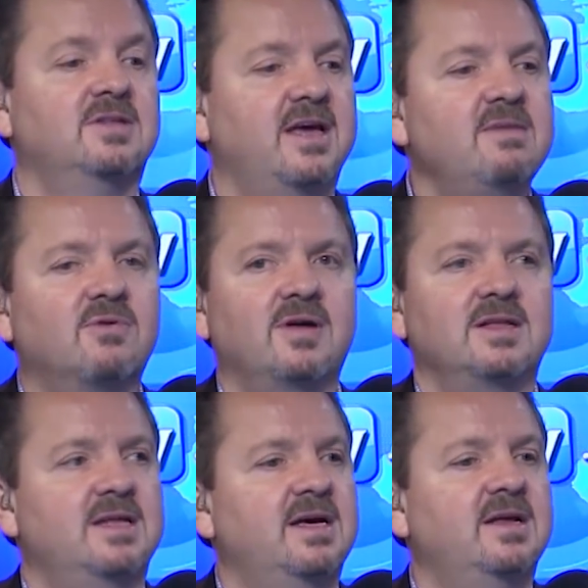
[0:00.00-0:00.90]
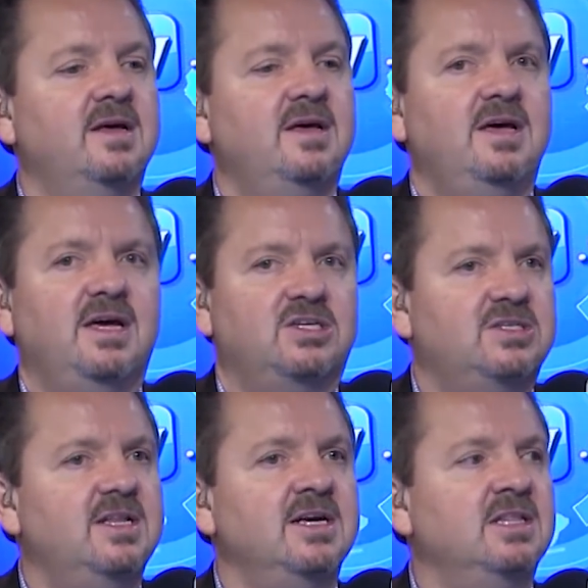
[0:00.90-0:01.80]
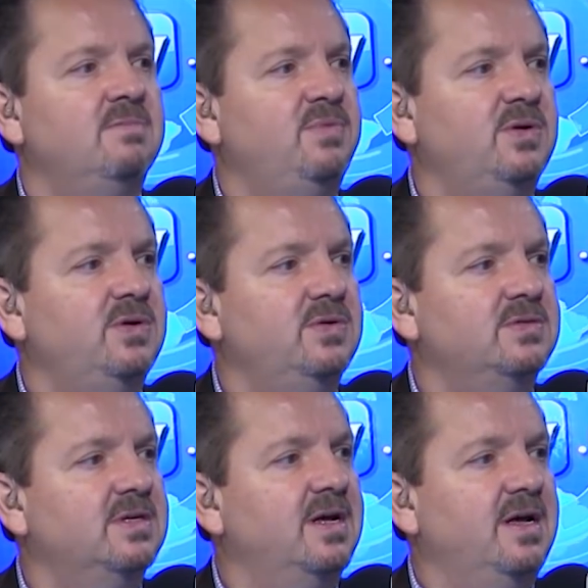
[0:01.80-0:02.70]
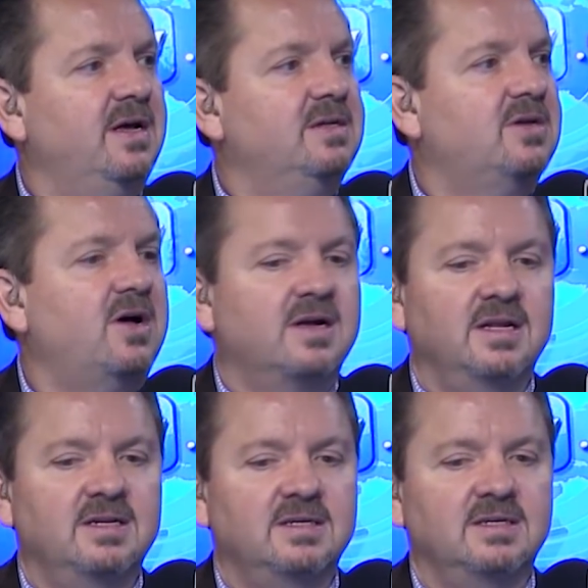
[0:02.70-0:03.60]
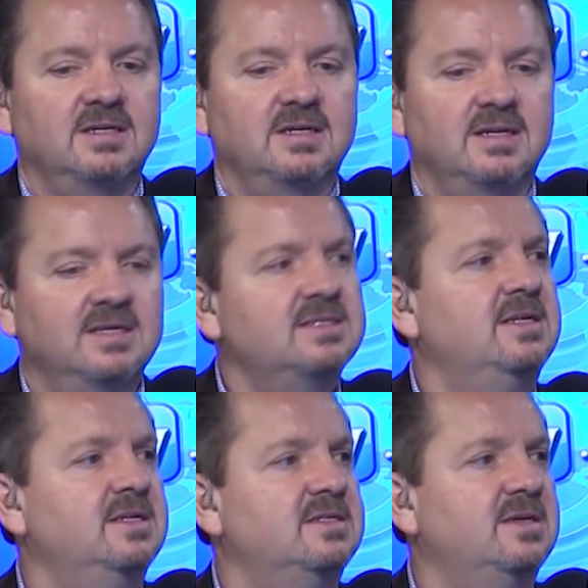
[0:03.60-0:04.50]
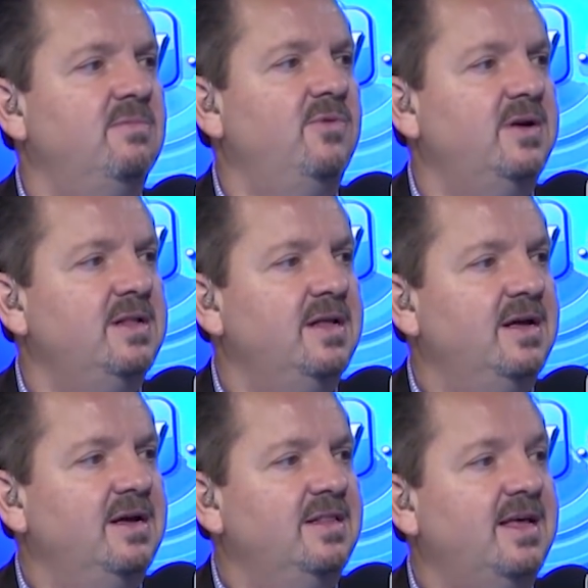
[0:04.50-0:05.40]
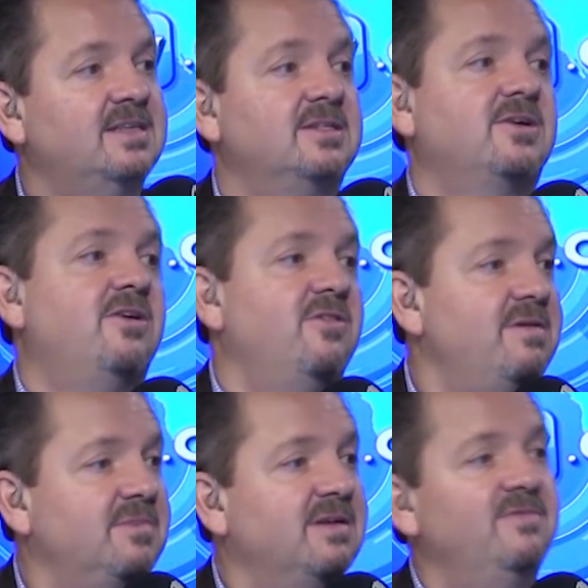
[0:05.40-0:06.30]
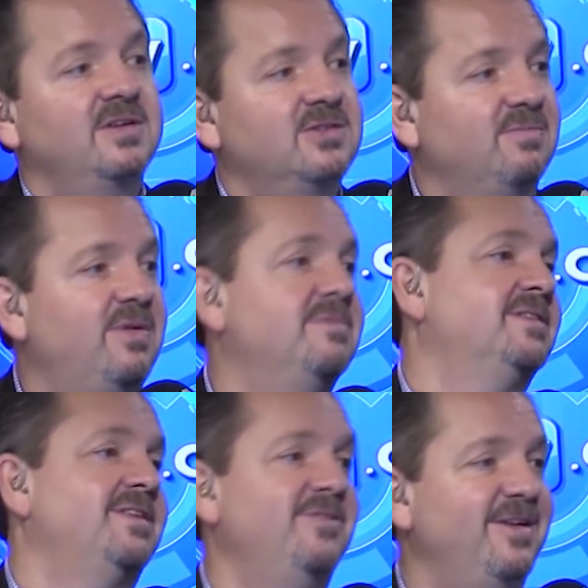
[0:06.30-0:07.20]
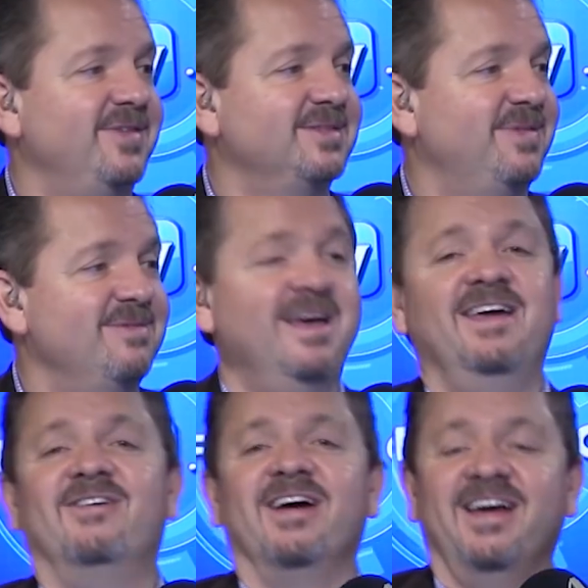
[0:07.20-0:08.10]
labor like that is sitting in the pews talking to listening to someone that has to mm-hmm. call them to come fix their plumbing because they don't know how to fix plumbing. Exactly.